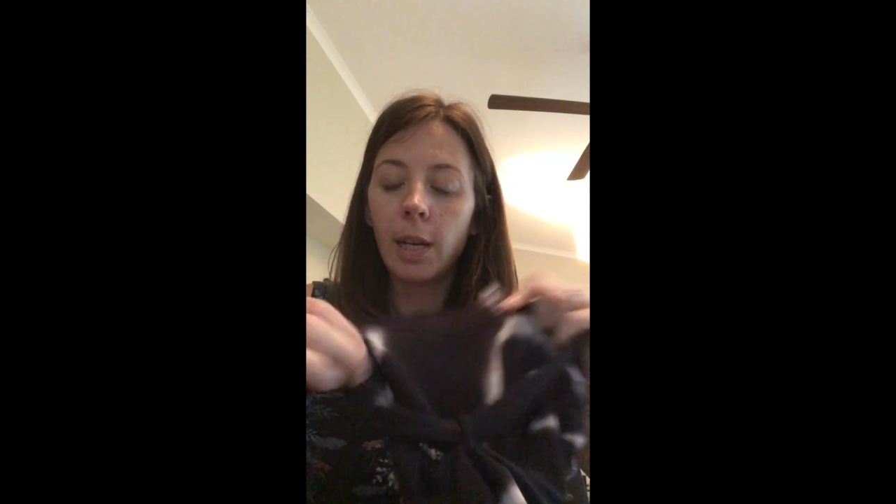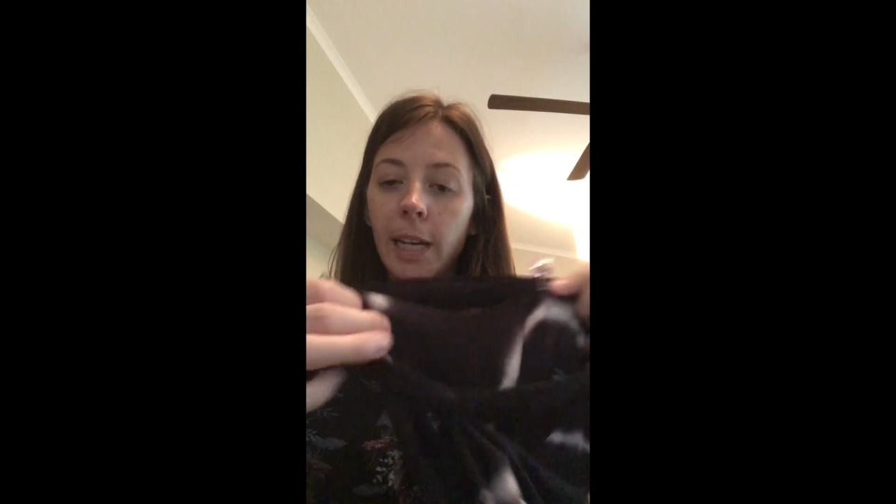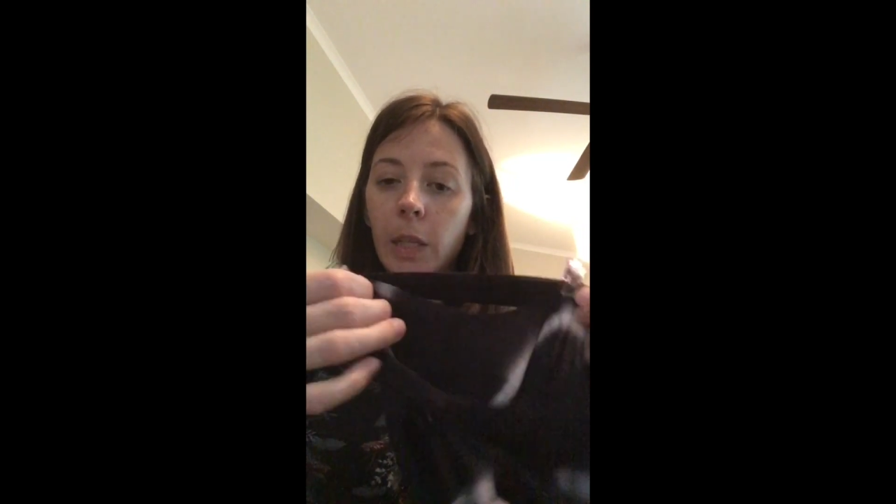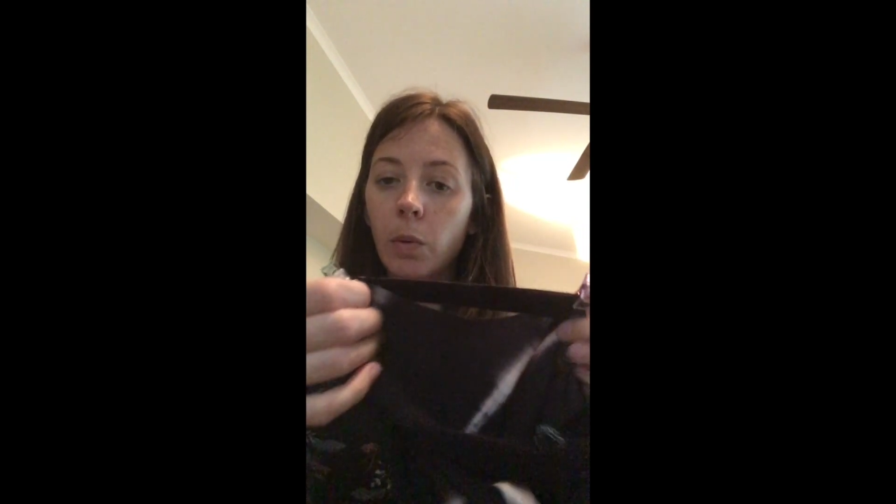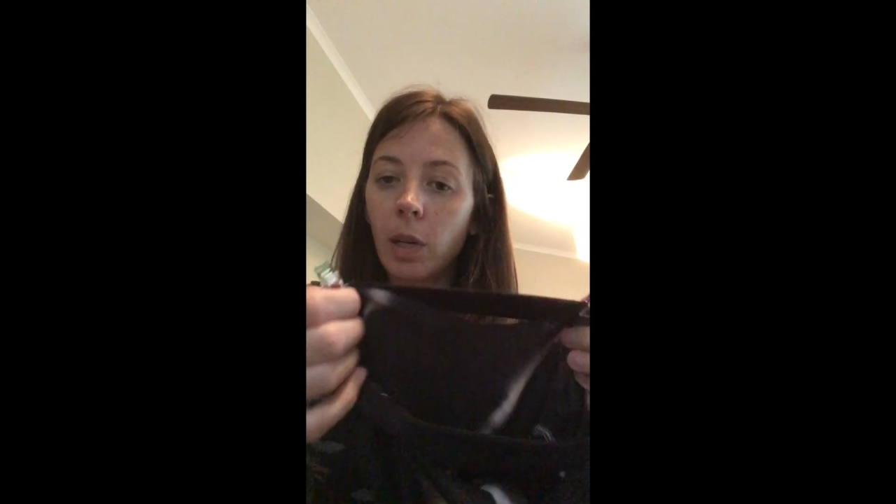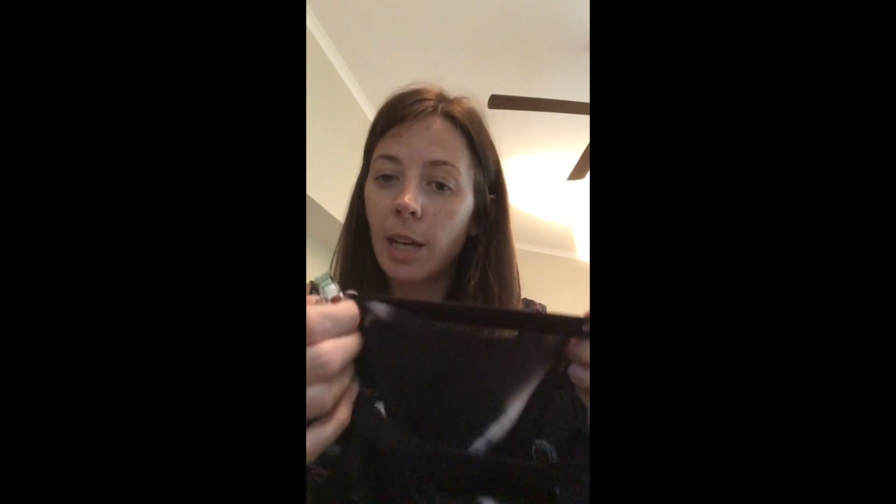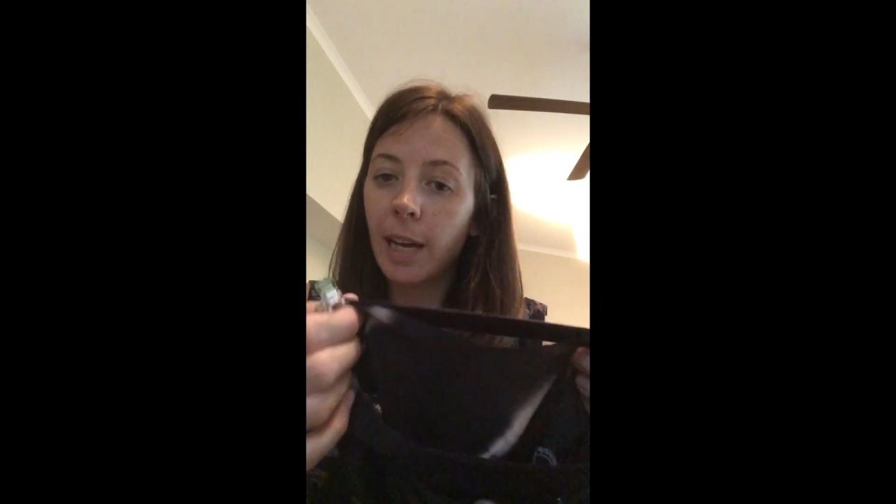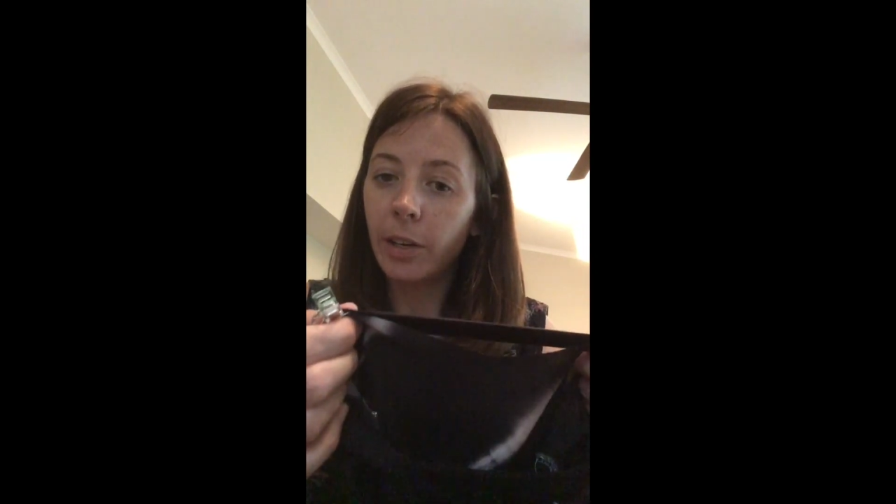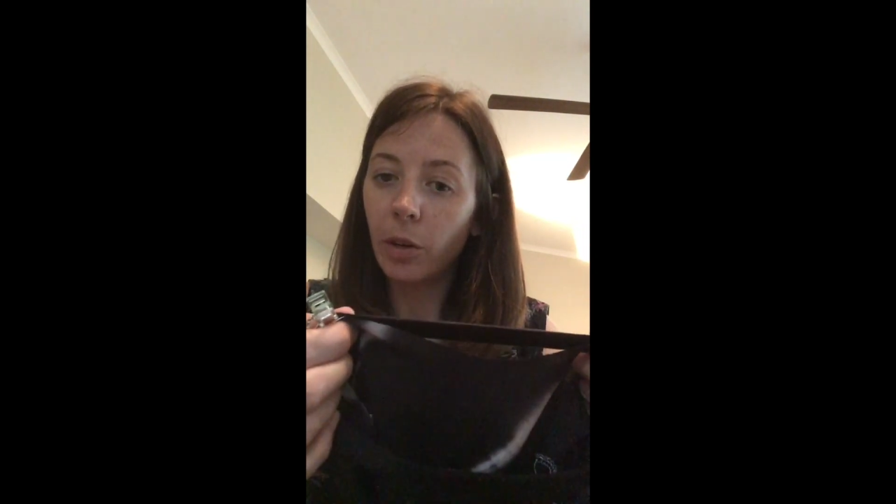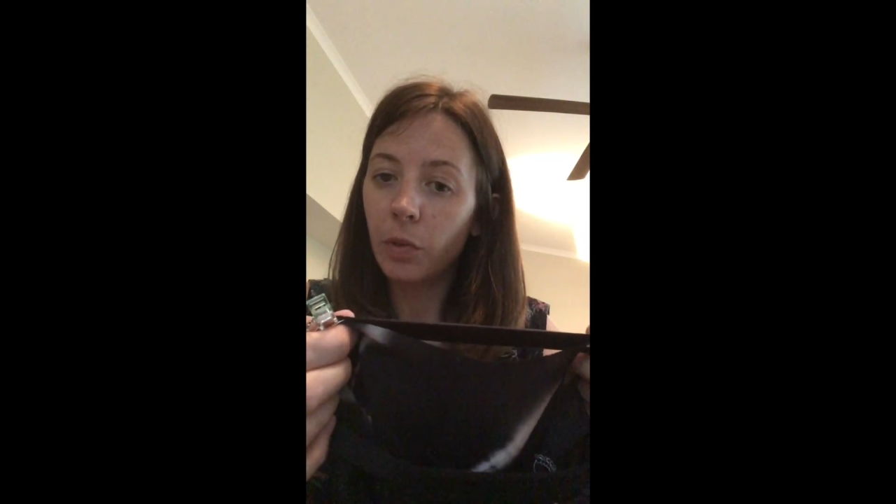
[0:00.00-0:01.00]
is we're going to
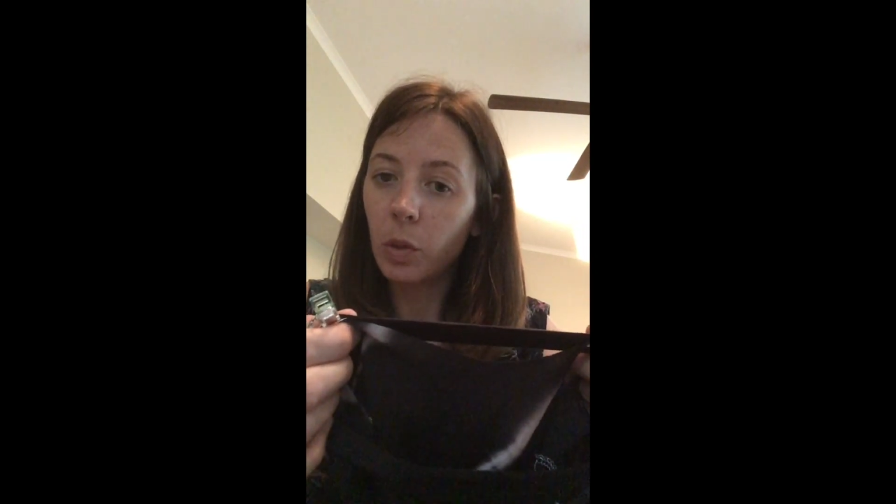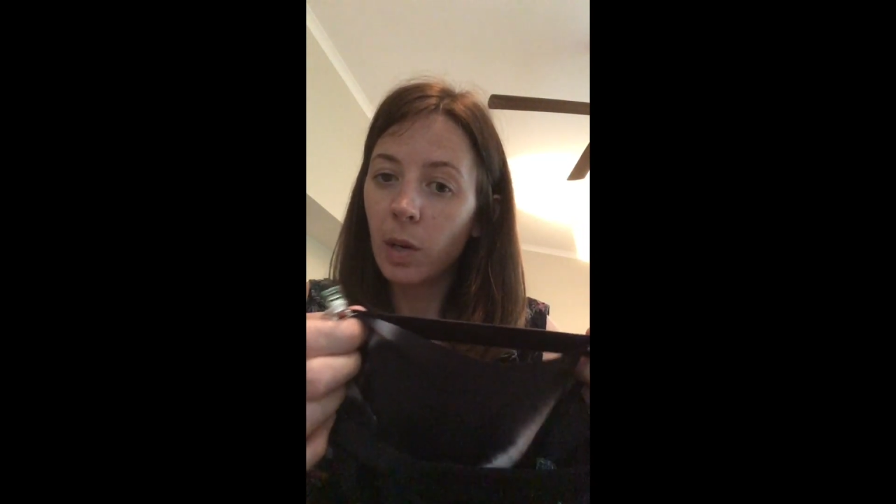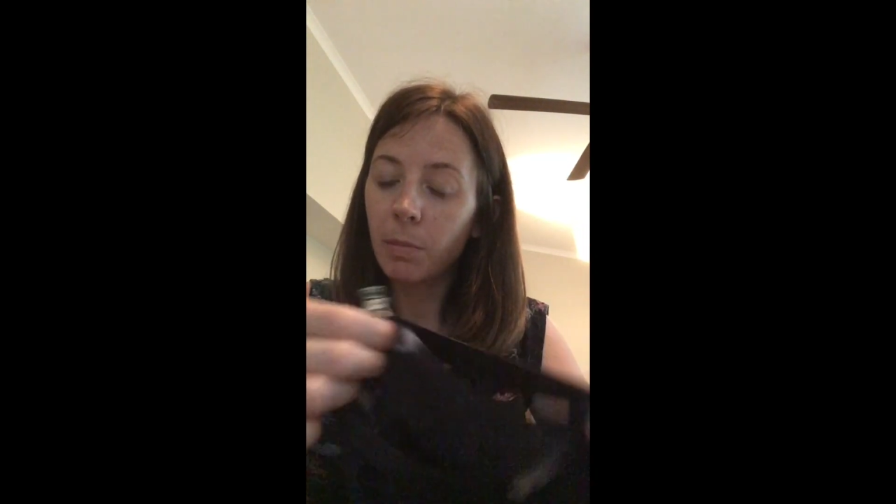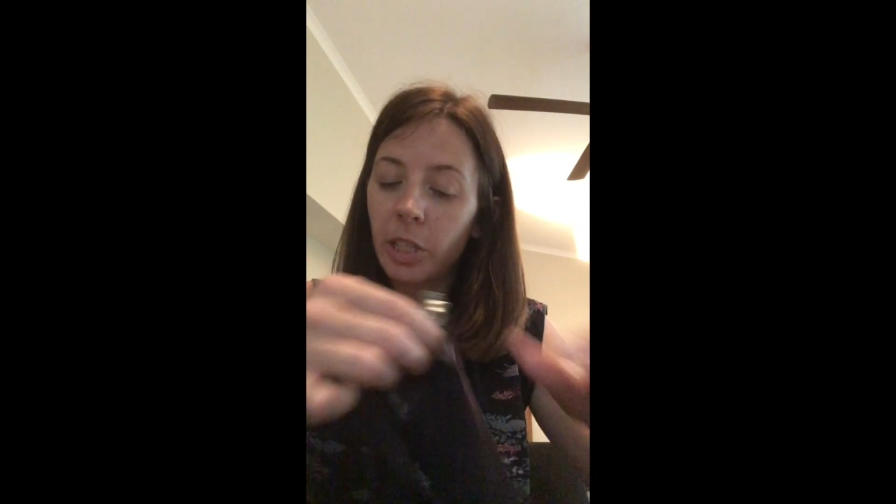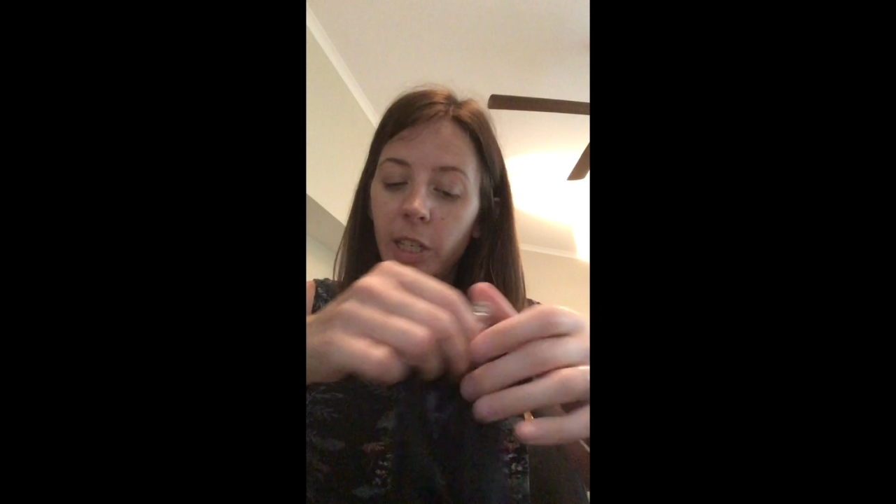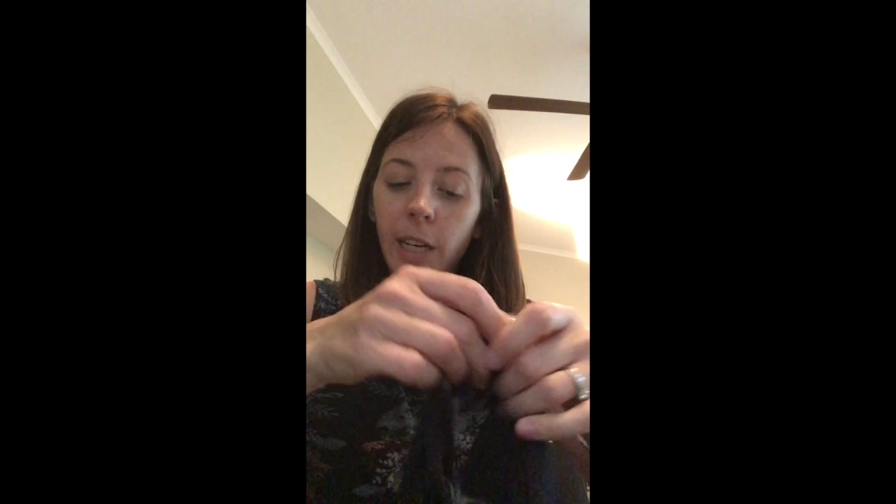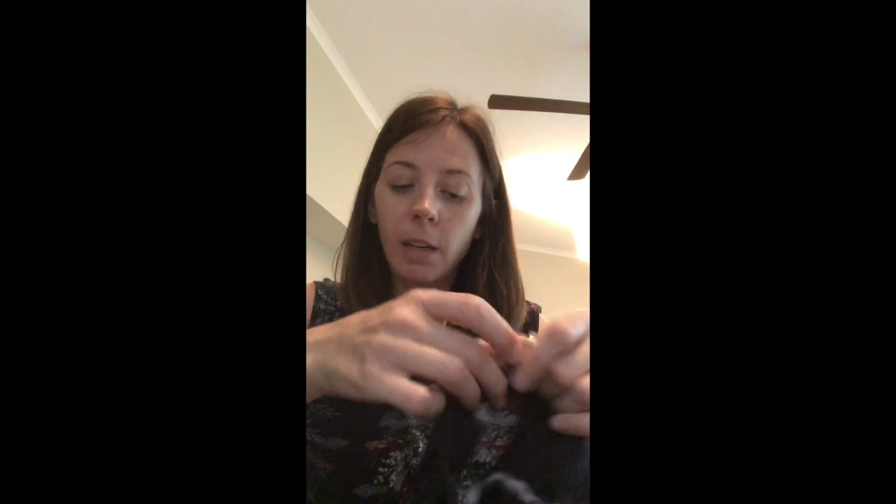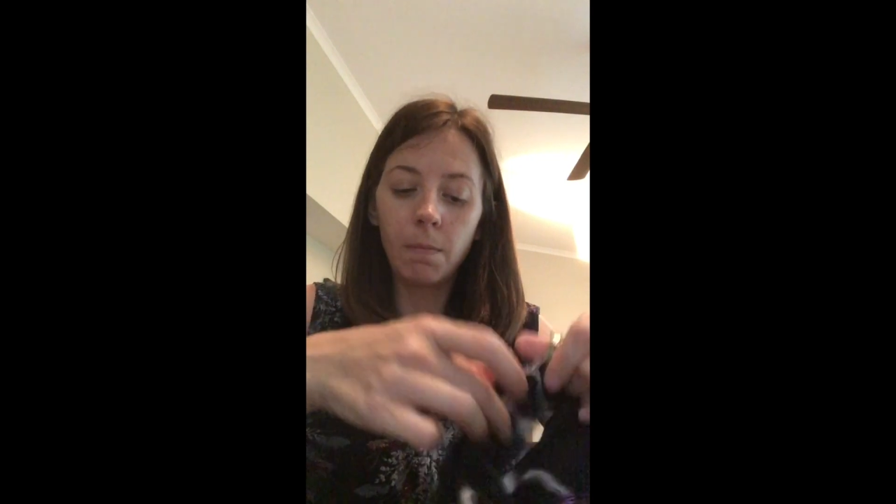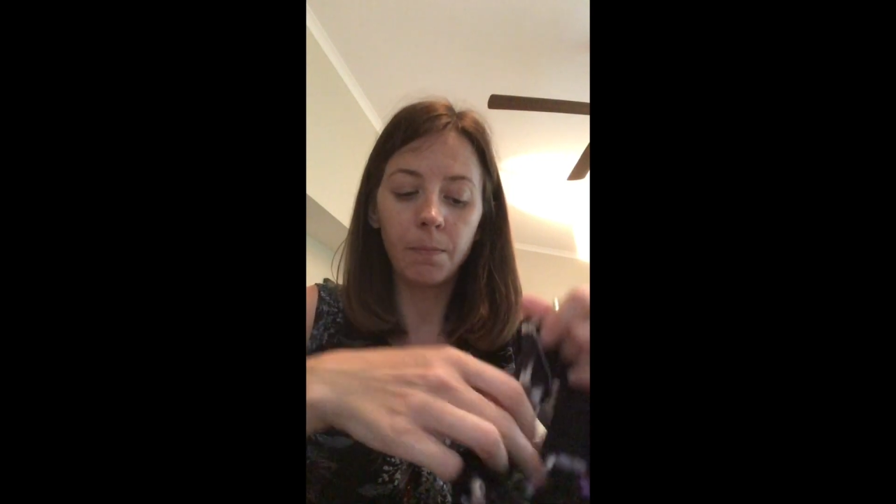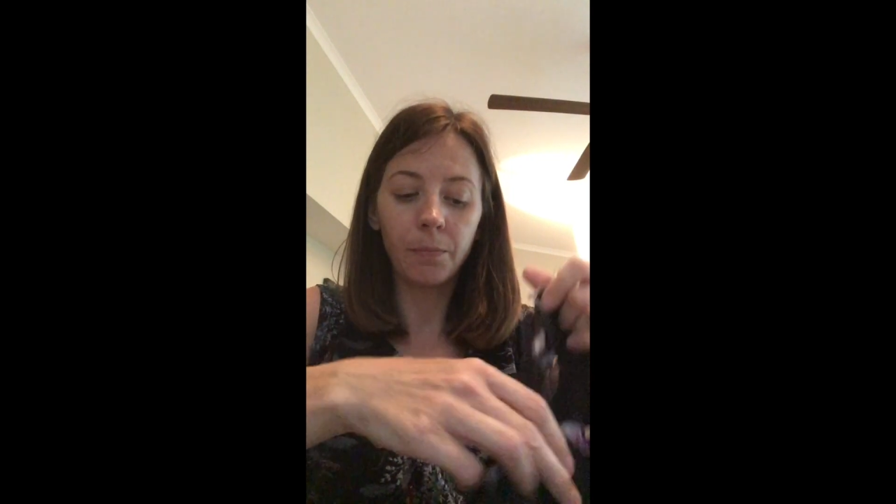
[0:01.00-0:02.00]
head over to our machine